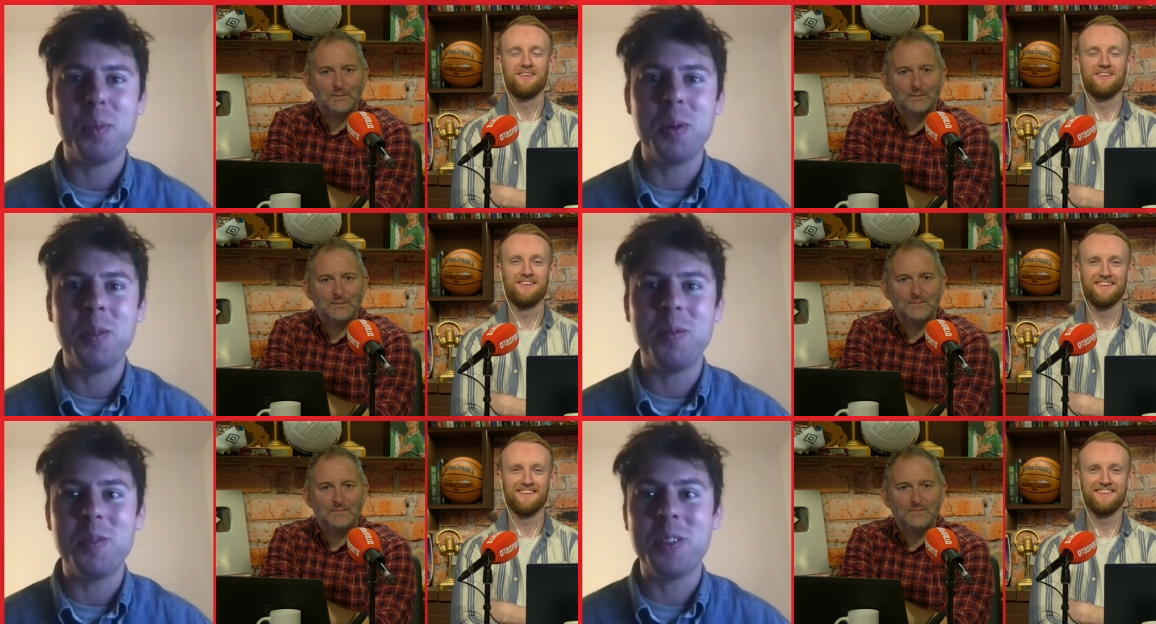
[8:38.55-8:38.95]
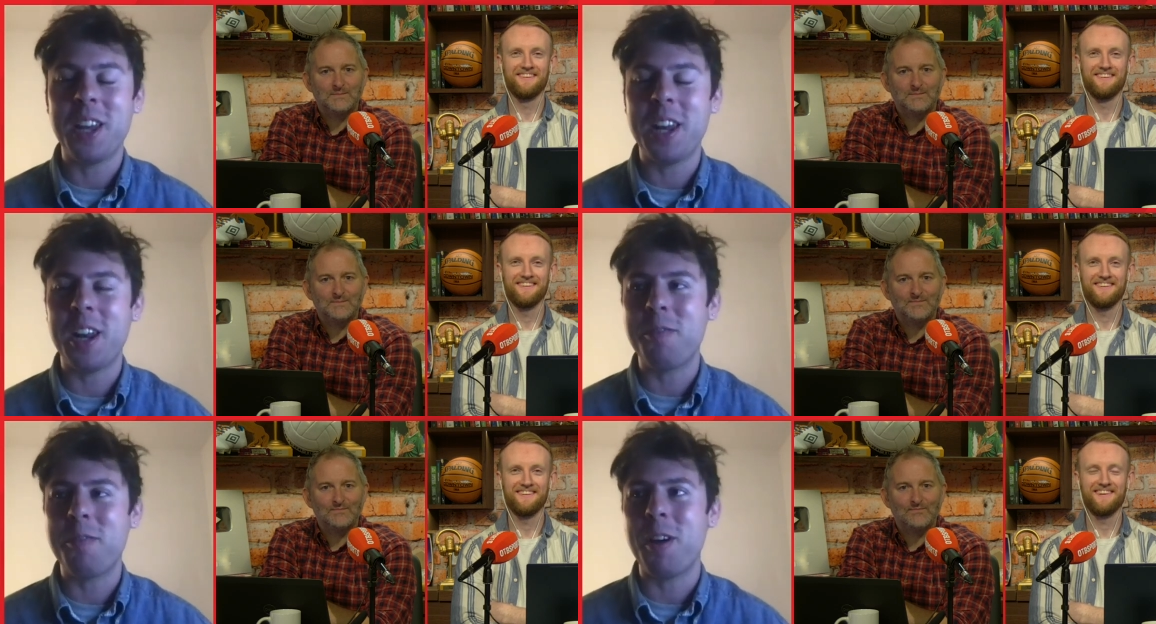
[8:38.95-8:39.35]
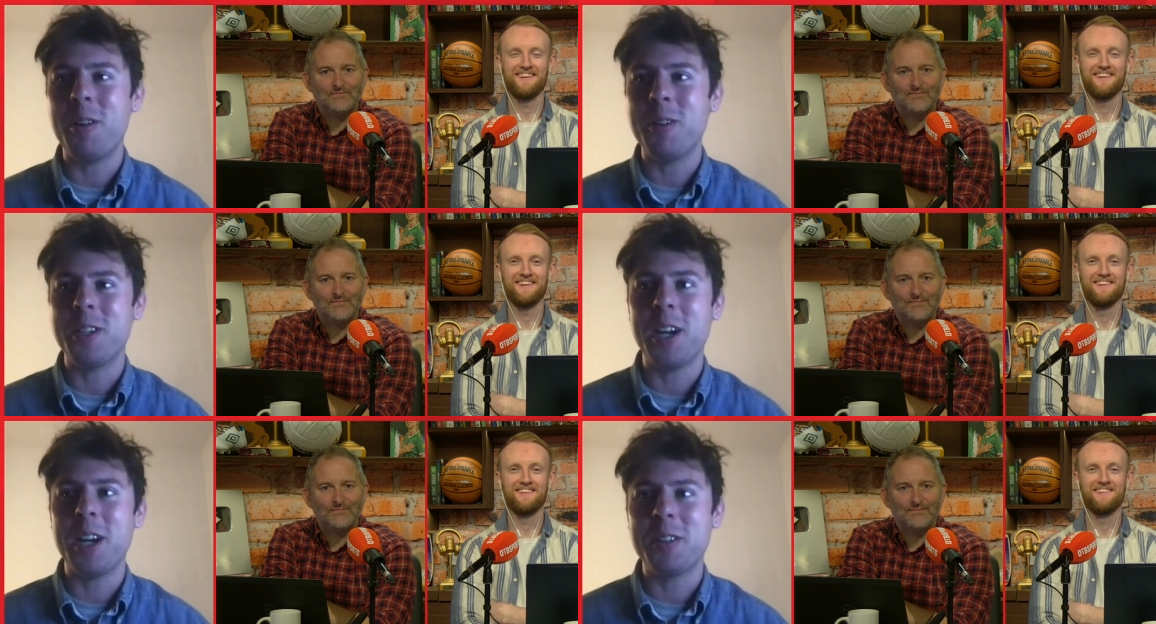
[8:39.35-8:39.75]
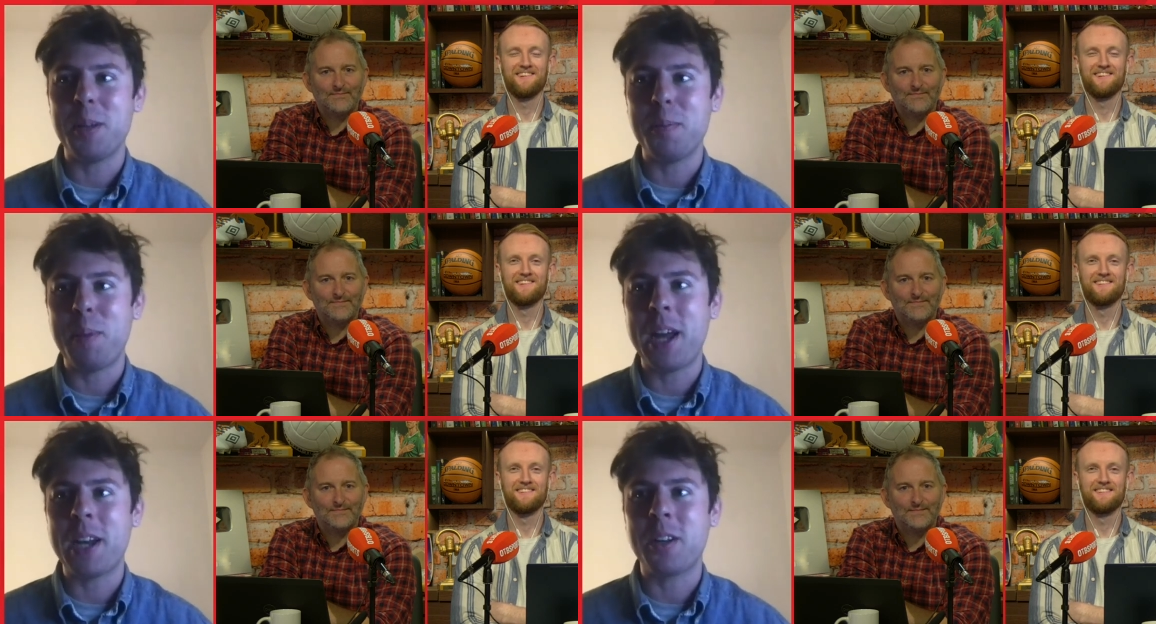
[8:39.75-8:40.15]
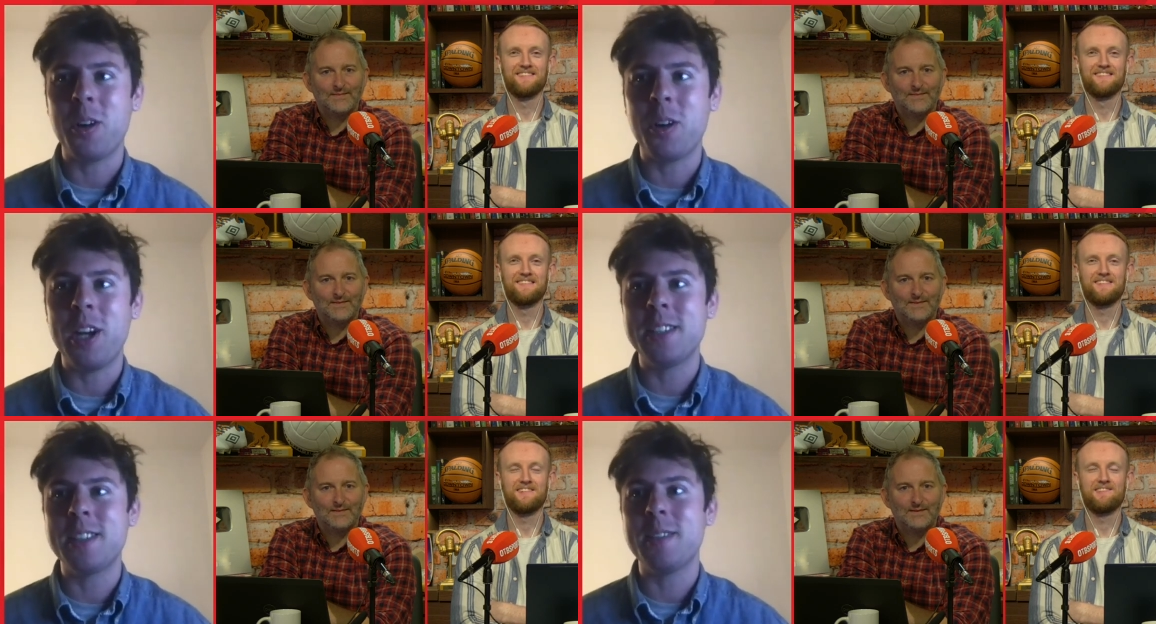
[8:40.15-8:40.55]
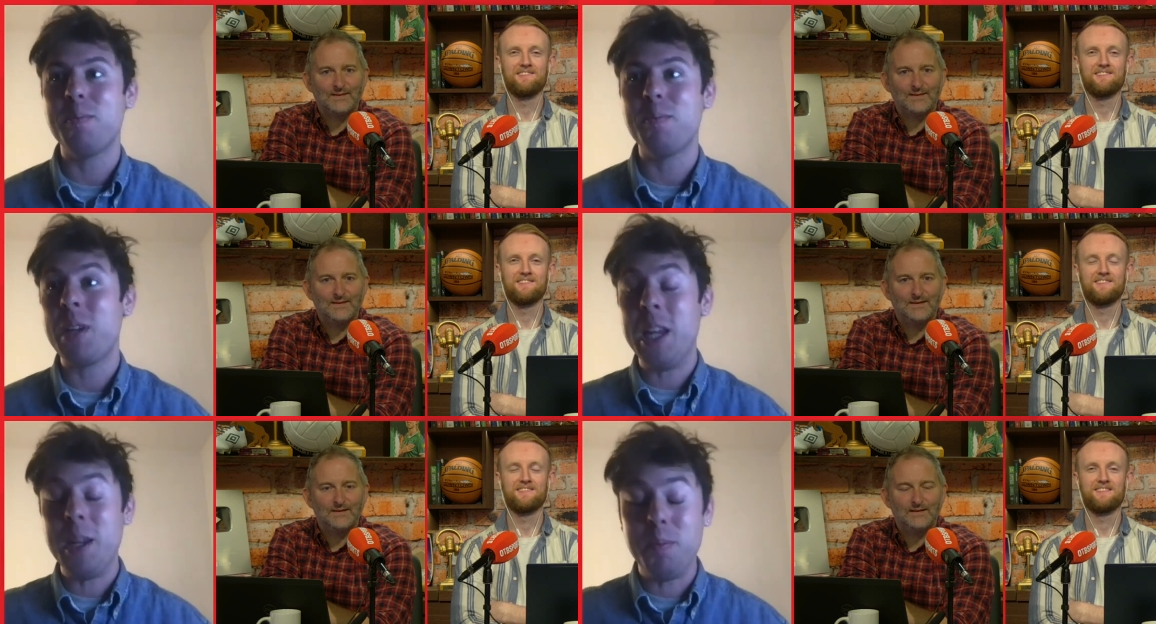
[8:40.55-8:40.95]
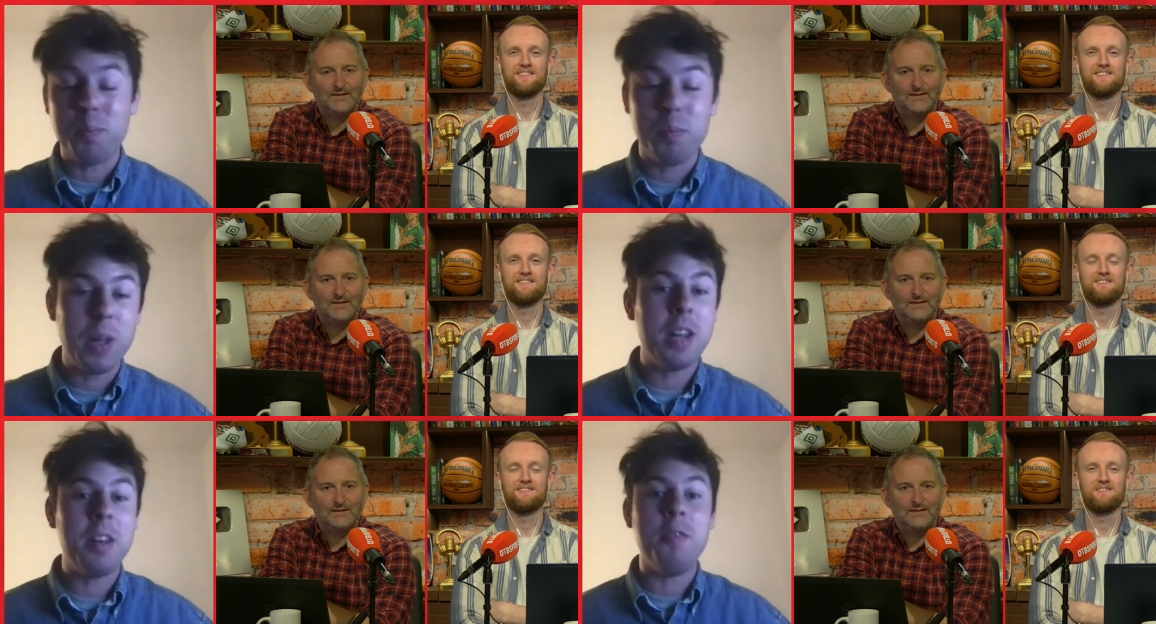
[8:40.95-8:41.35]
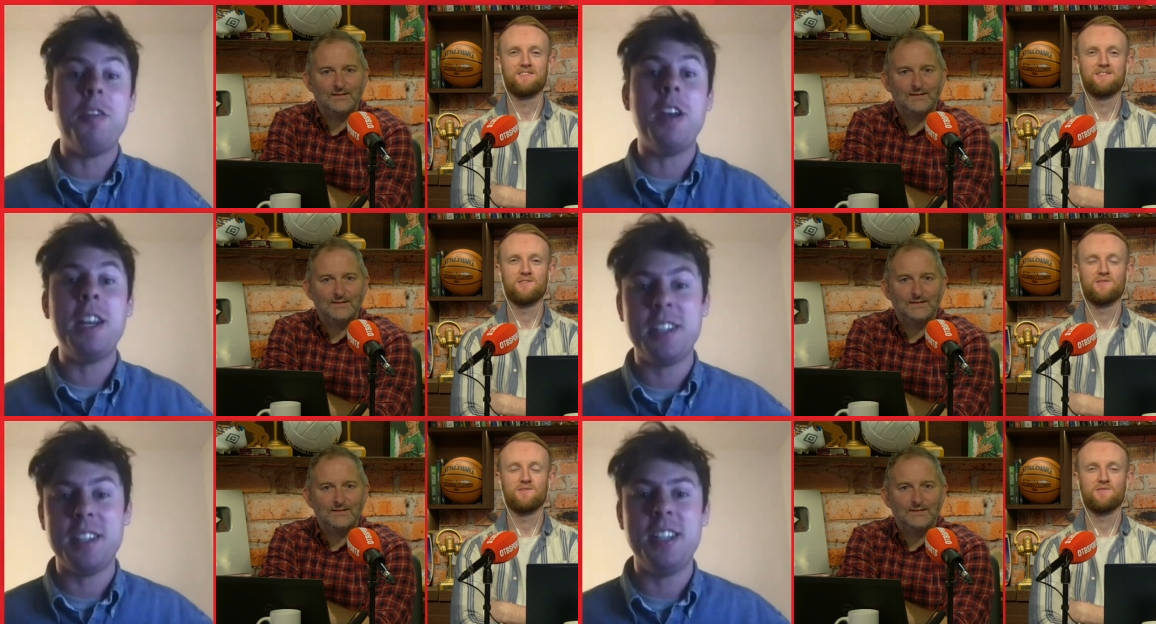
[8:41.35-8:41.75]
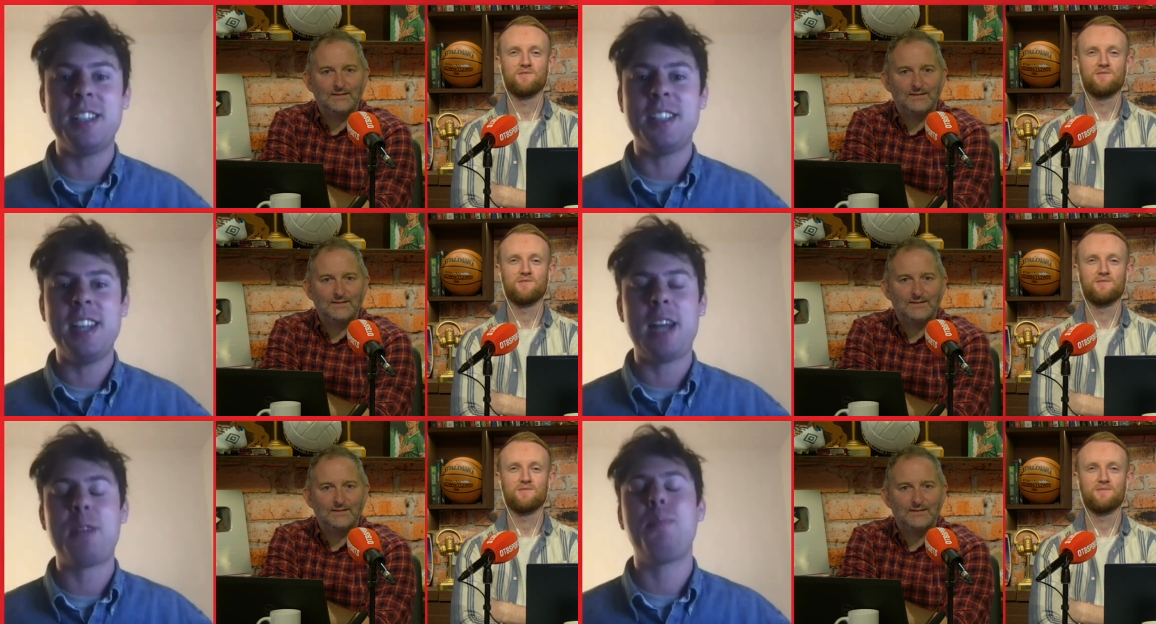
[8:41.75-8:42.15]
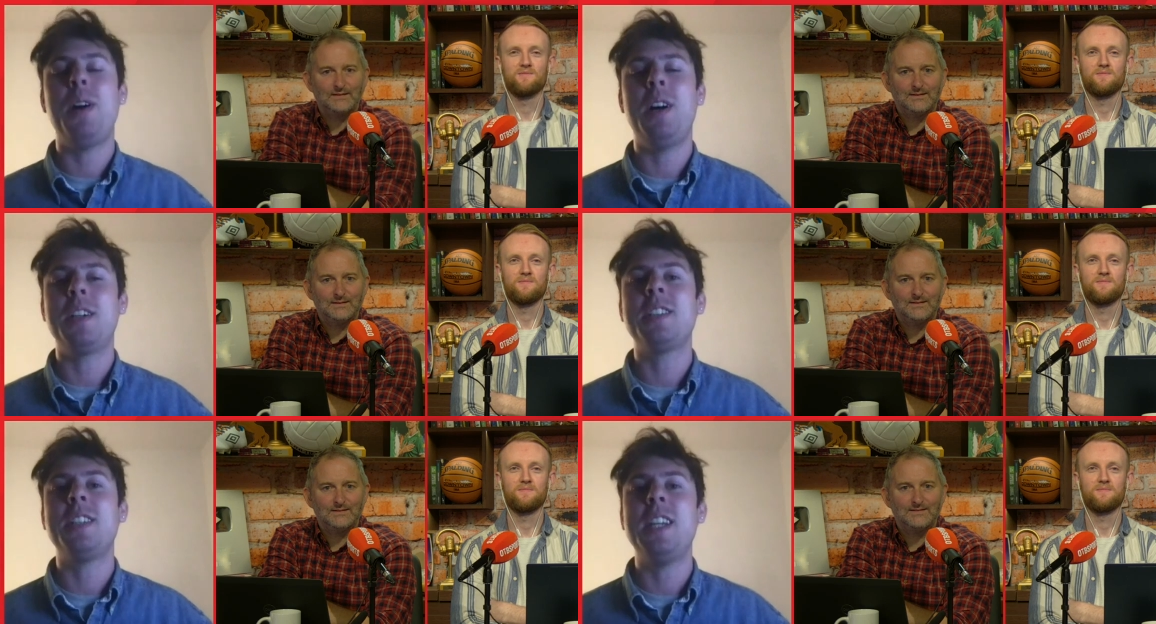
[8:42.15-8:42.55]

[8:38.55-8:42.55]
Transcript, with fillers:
Speaker 1: But then I found out that Pat Grace, he invented the snack box.